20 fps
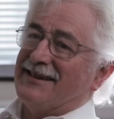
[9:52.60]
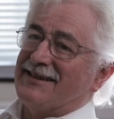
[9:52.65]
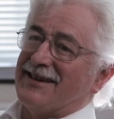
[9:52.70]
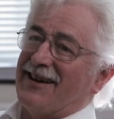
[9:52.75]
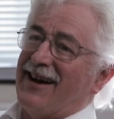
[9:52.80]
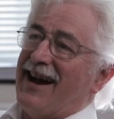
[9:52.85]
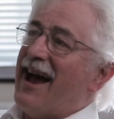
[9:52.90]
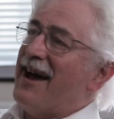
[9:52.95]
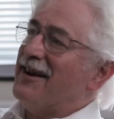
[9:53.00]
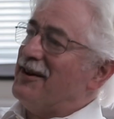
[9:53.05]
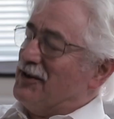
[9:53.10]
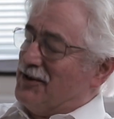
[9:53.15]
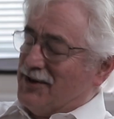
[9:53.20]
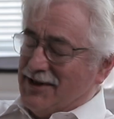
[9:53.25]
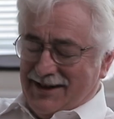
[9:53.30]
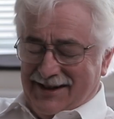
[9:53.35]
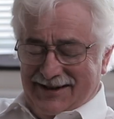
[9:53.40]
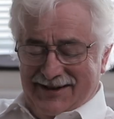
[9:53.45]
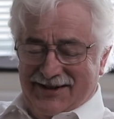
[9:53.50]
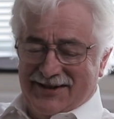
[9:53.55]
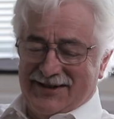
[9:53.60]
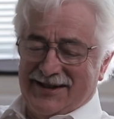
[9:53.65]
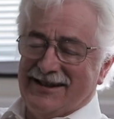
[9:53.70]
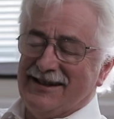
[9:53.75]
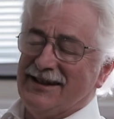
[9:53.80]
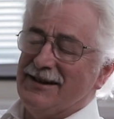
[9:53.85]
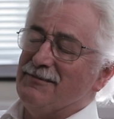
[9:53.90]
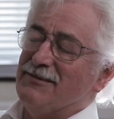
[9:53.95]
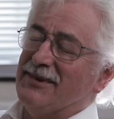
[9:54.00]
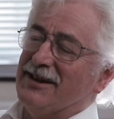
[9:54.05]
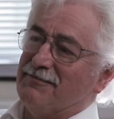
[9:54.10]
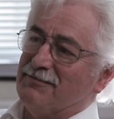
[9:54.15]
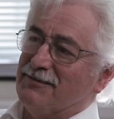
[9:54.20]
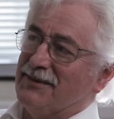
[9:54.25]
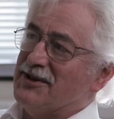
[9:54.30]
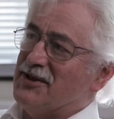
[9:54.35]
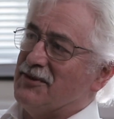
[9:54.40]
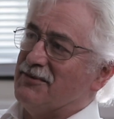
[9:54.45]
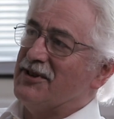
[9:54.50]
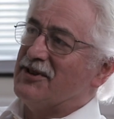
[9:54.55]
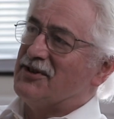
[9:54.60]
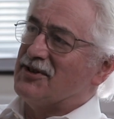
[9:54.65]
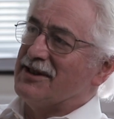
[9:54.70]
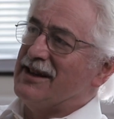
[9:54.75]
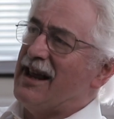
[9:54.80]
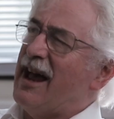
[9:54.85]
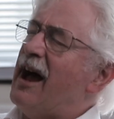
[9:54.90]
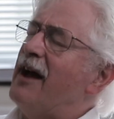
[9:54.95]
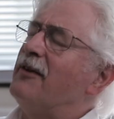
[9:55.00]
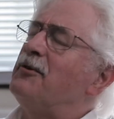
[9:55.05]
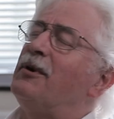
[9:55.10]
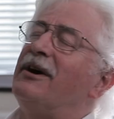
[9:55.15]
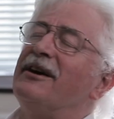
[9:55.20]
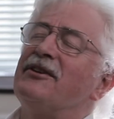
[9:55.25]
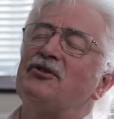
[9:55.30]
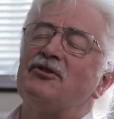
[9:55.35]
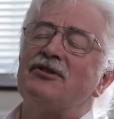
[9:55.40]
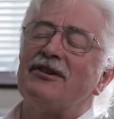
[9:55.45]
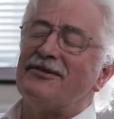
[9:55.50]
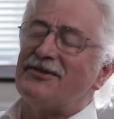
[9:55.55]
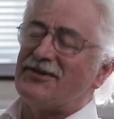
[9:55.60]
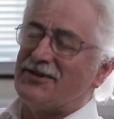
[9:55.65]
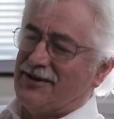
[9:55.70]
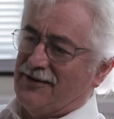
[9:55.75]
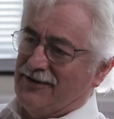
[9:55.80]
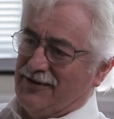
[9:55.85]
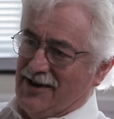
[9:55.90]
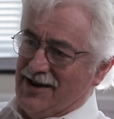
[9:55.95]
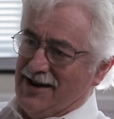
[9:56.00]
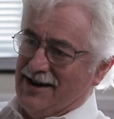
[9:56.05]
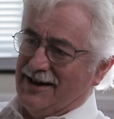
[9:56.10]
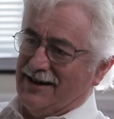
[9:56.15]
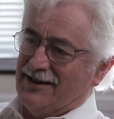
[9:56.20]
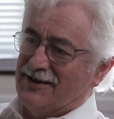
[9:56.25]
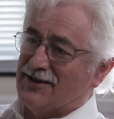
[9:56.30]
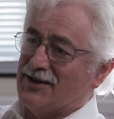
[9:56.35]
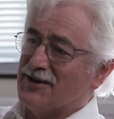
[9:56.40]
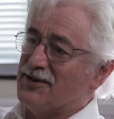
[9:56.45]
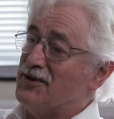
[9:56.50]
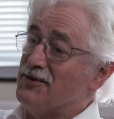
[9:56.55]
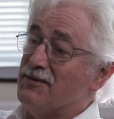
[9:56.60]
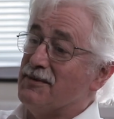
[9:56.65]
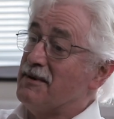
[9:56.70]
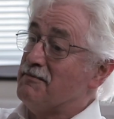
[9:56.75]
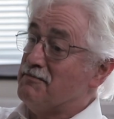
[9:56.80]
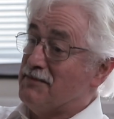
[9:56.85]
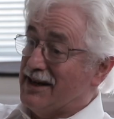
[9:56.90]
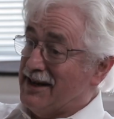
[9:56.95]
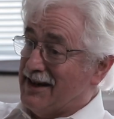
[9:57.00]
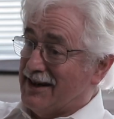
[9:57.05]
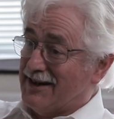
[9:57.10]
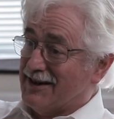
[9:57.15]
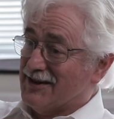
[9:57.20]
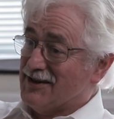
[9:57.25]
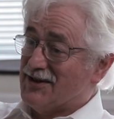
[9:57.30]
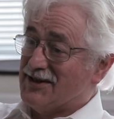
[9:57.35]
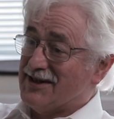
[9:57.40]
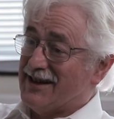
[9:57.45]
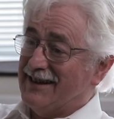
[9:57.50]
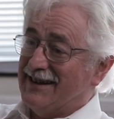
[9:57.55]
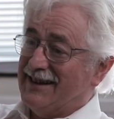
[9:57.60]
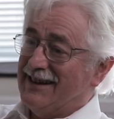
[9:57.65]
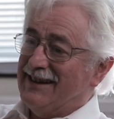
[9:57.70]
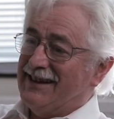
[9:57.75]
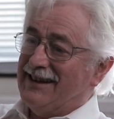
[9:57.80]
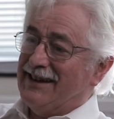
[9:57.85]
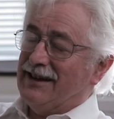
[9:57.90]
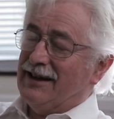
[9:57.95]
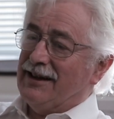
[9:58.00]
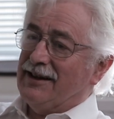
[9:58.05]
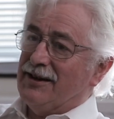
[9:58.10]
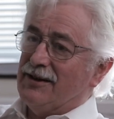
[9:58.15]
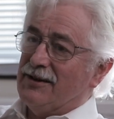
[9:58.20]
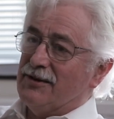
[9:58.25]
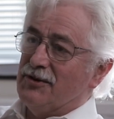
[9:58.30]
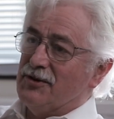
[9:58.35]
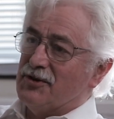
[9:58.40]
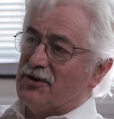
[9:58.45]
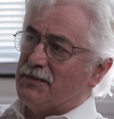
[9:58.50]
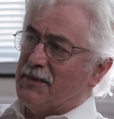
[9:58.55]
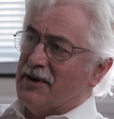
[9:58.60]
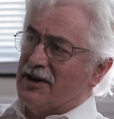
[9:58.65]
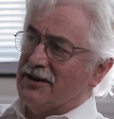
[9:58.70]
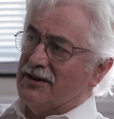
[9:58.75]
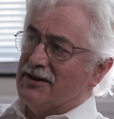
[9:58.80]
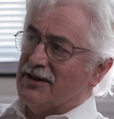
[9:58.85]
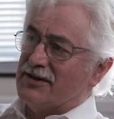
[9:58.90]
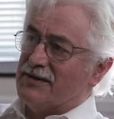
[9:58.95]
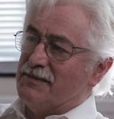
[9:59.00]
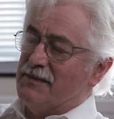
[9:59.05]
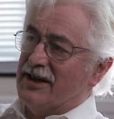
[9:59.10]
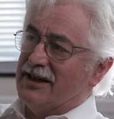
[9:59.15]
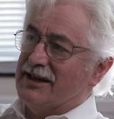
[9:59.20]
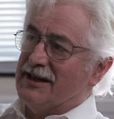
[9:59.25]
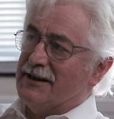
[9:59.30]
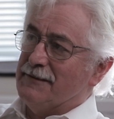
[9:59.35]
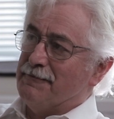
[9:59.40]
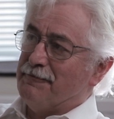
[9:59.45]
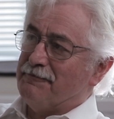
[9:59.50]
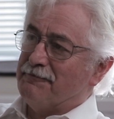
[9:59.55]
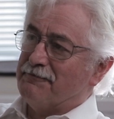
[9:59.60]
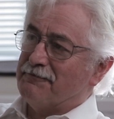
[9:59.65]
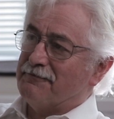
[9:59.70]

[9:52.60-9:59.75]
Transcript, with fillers: So how does the Cassini mission, how do I justify it to human beings who spend this money?